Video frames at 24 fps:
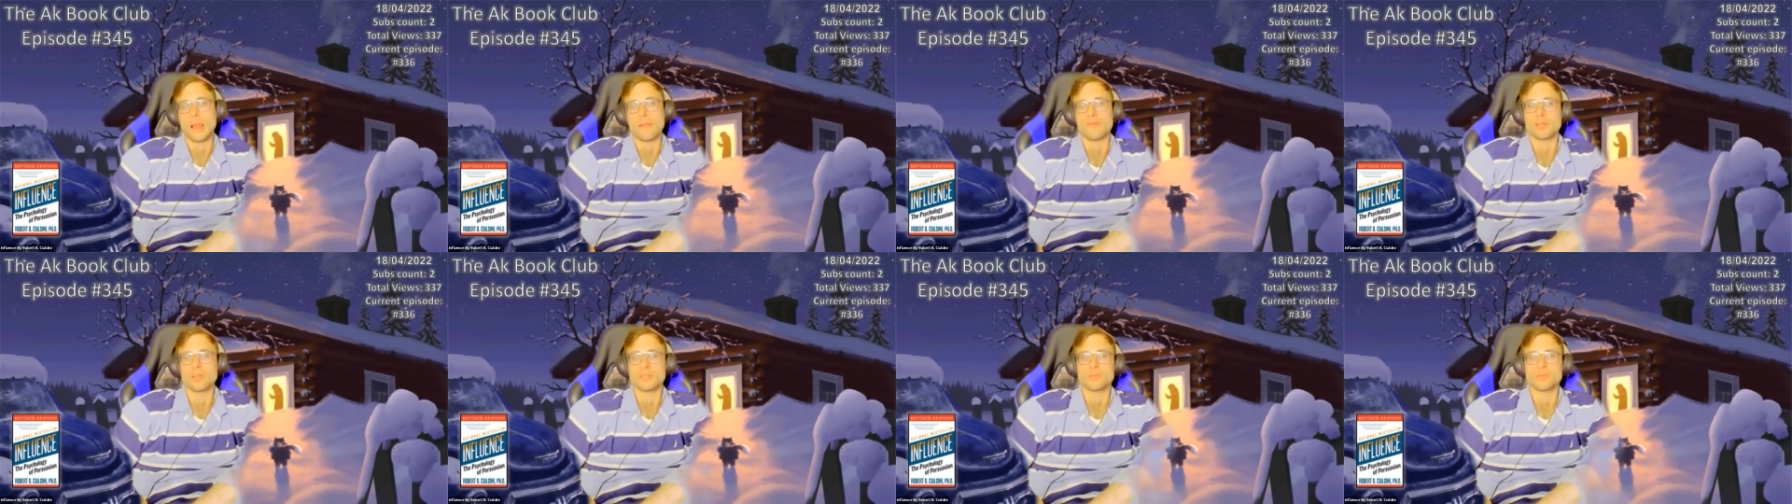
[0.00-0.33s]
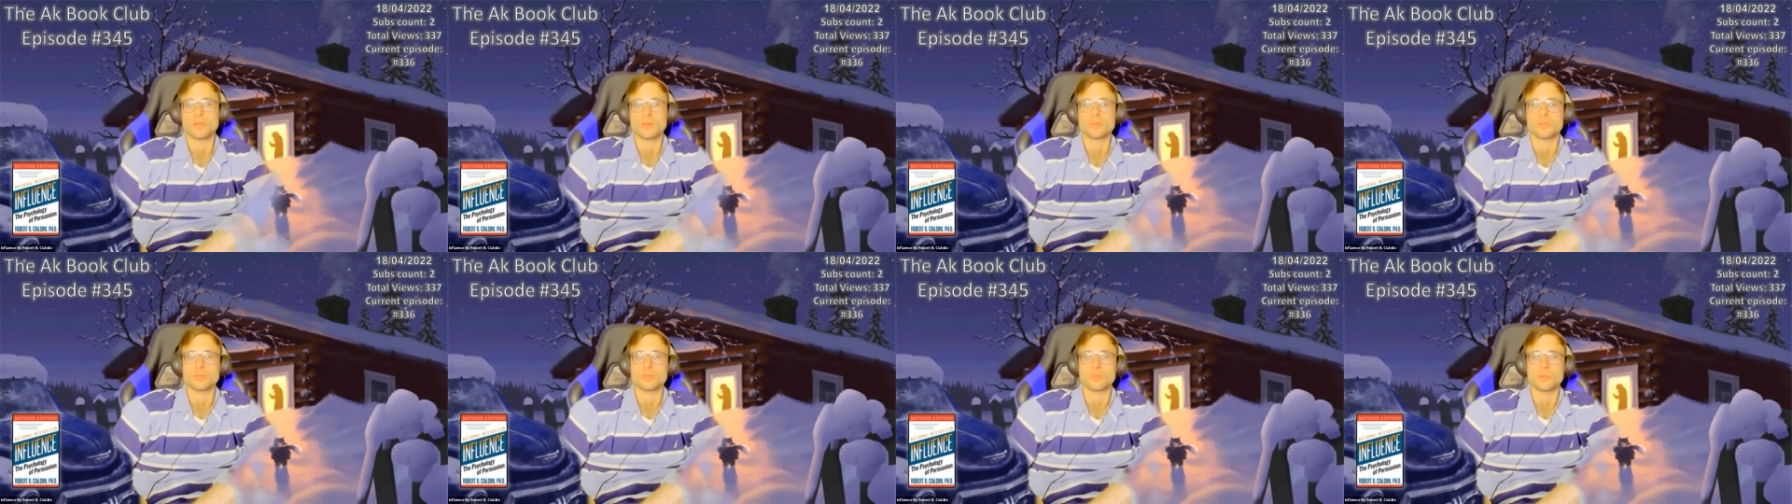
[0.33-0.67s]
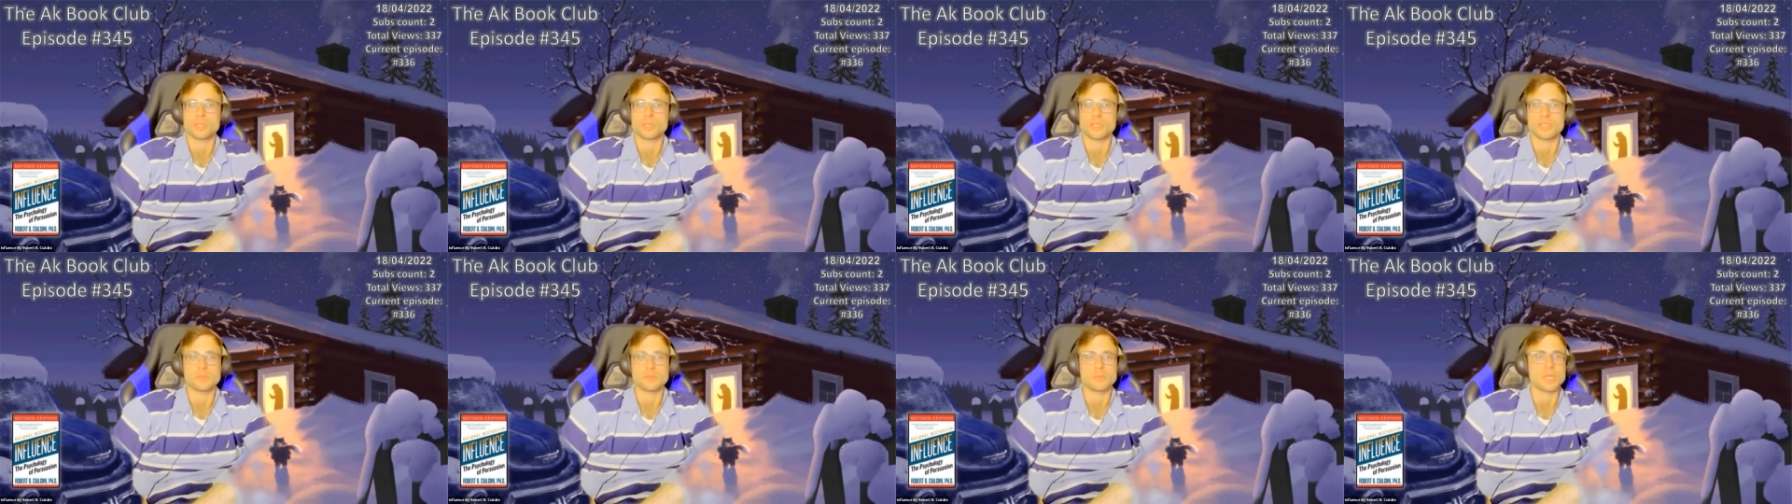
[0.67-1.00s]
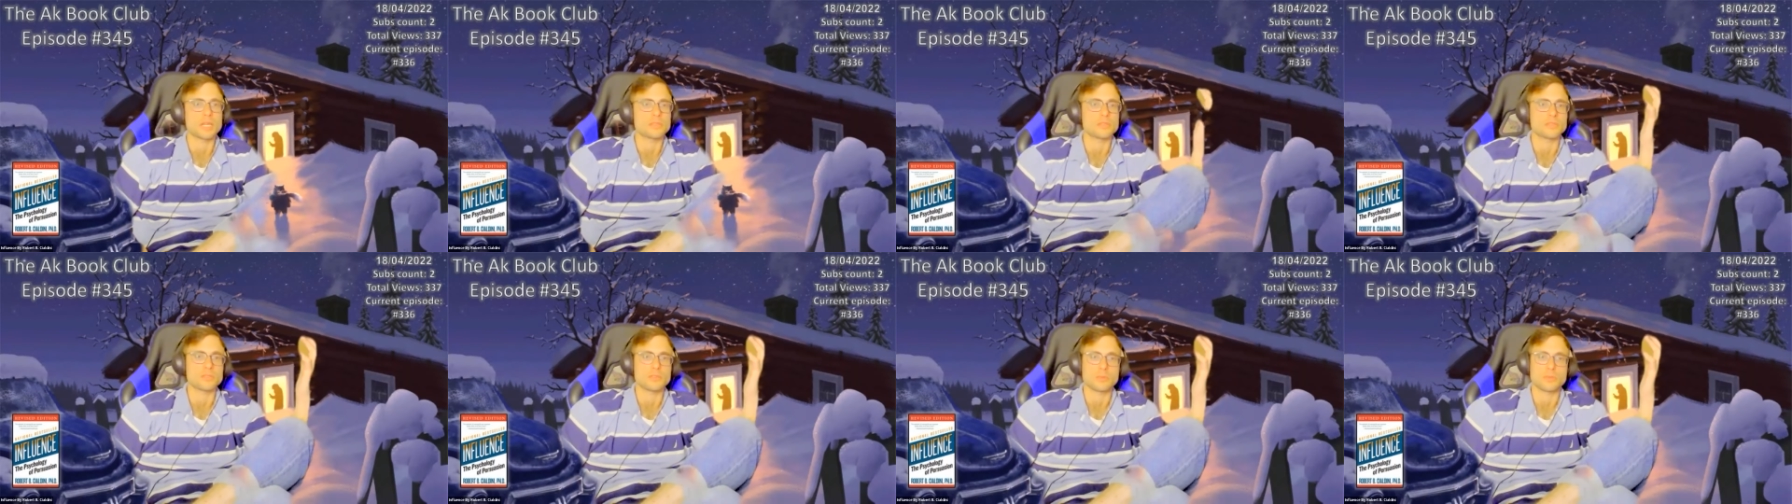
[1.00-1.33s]
want to come to the podcast, be a
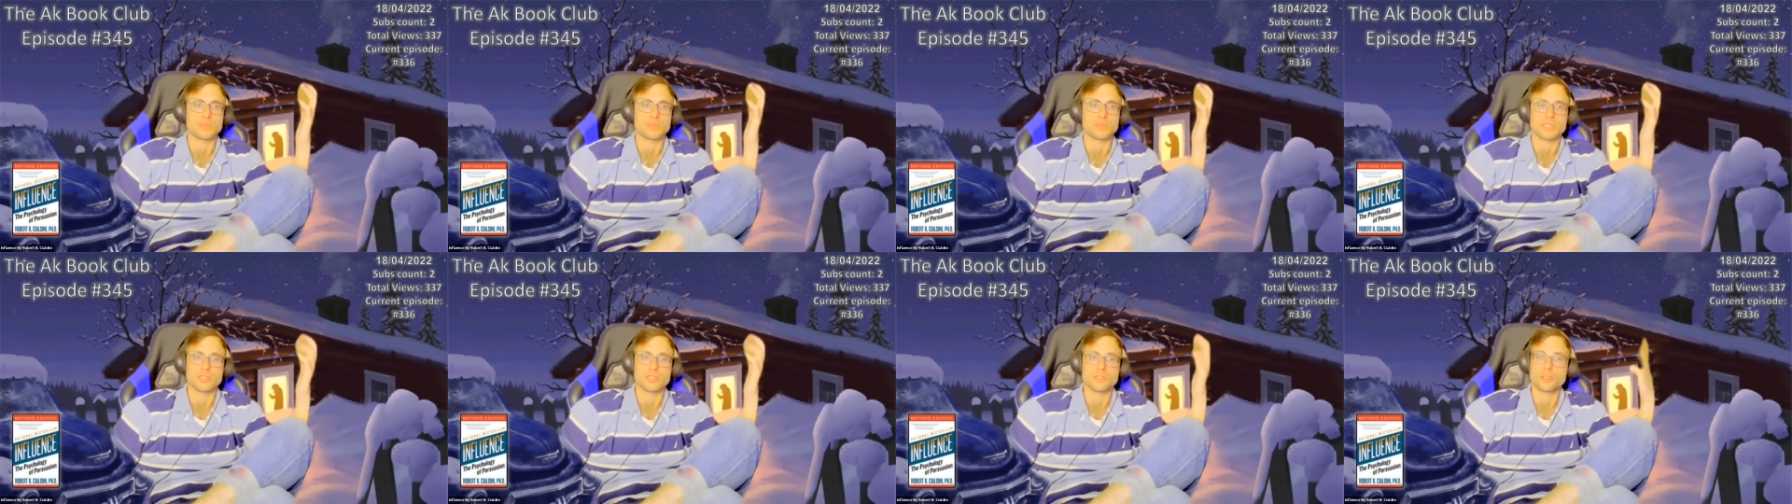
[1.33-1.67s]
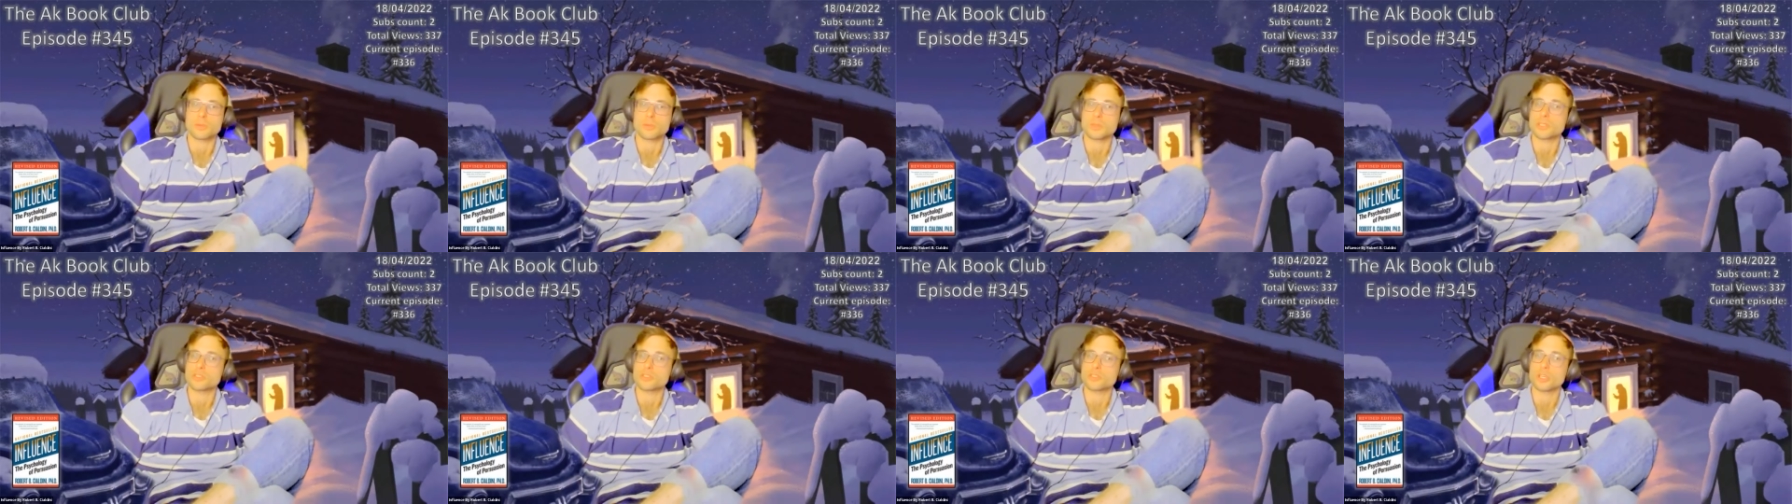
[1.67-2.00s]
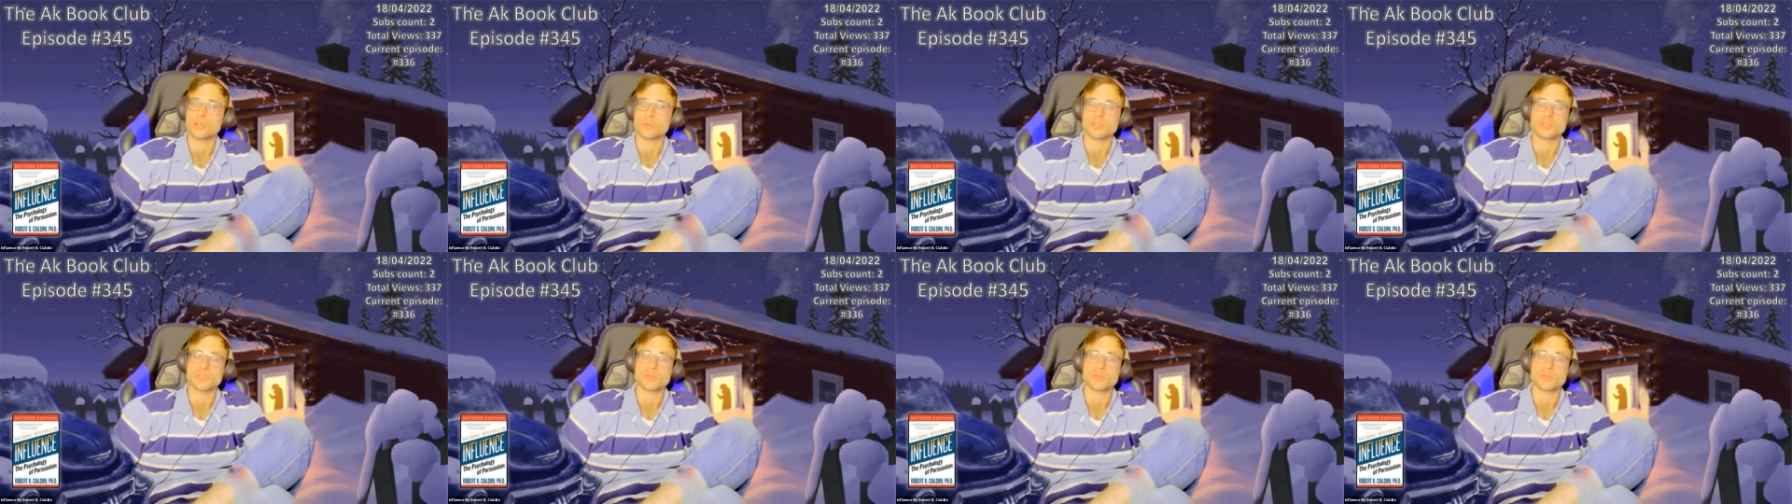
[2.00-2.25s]
guest on the podcast, show us the